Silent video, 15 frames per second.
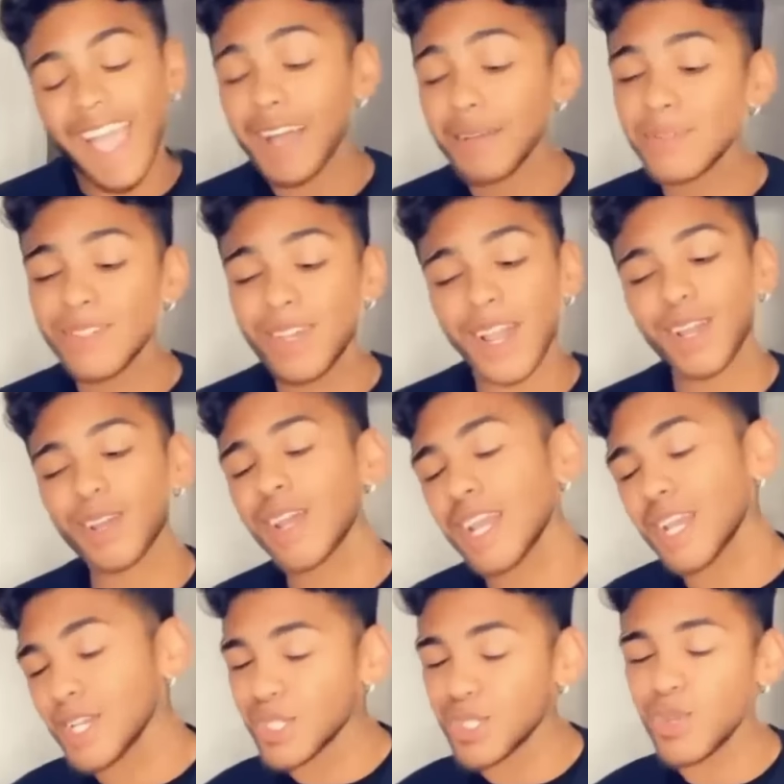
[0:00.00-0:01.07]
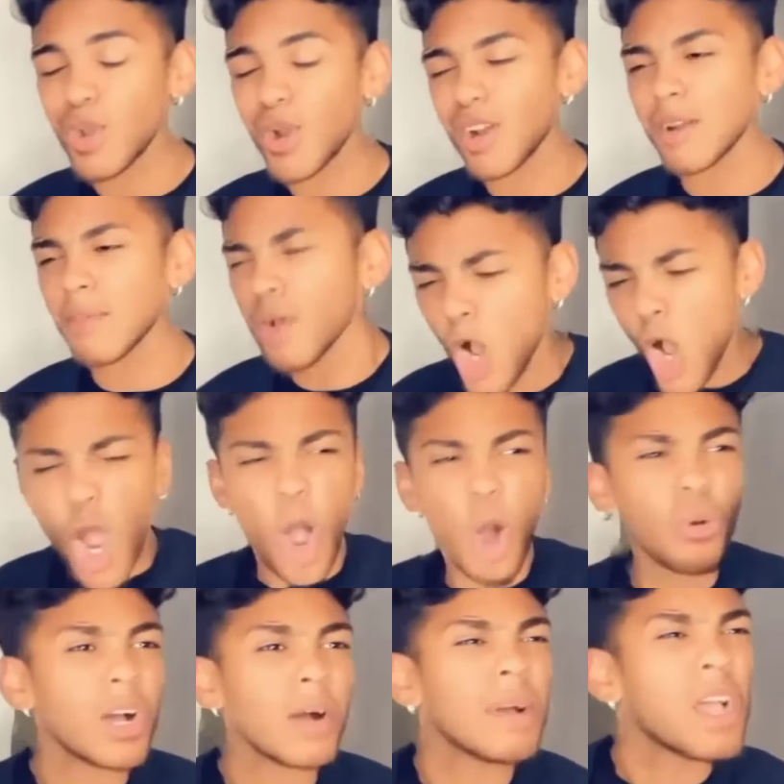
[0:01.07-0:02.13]
Yeah, I'm sorry, Chris. You heard him.
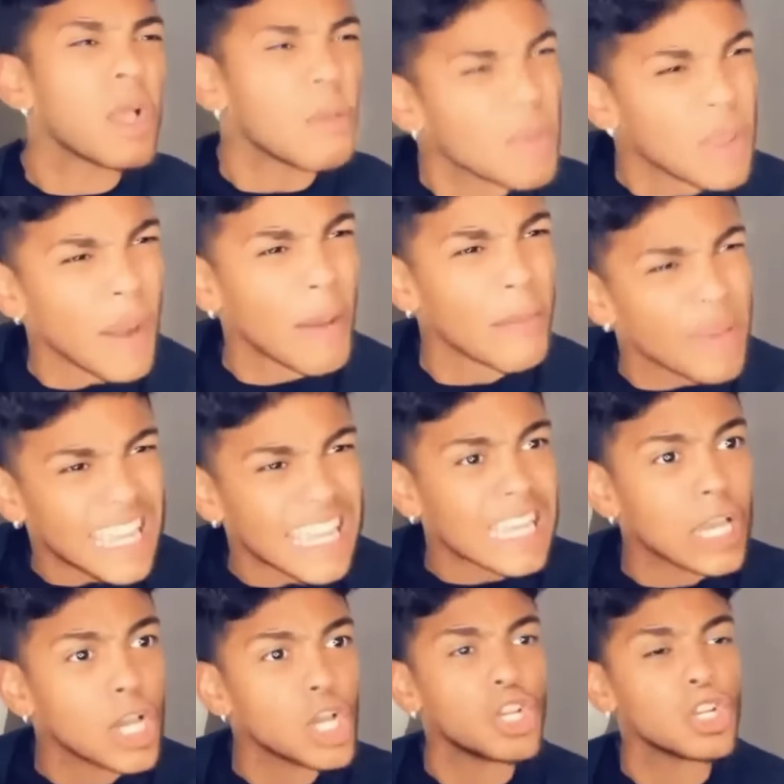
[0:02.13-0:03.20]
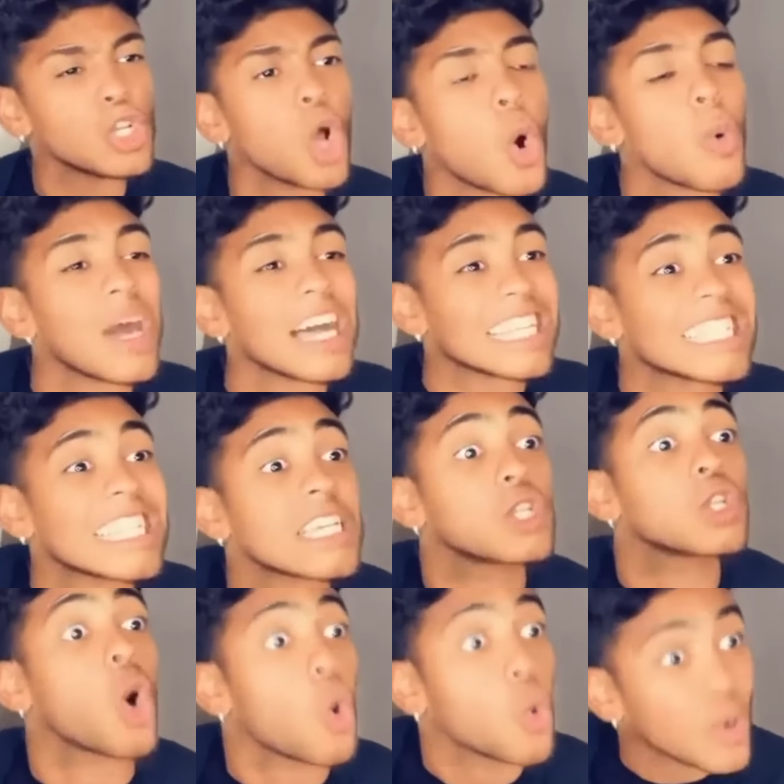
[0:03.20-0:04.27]
Hold up. Beat my meat? No, I
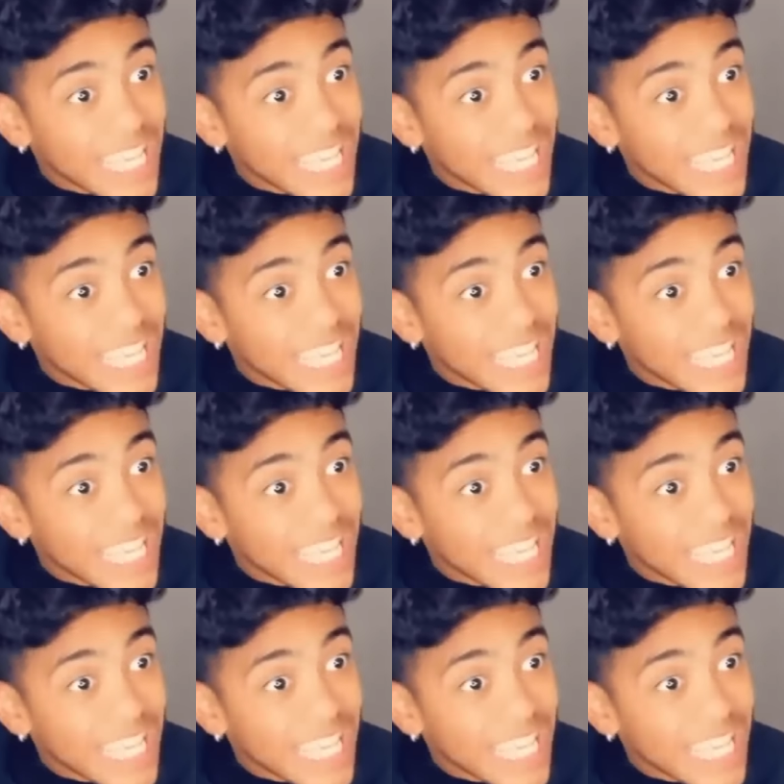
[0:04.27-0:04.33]
said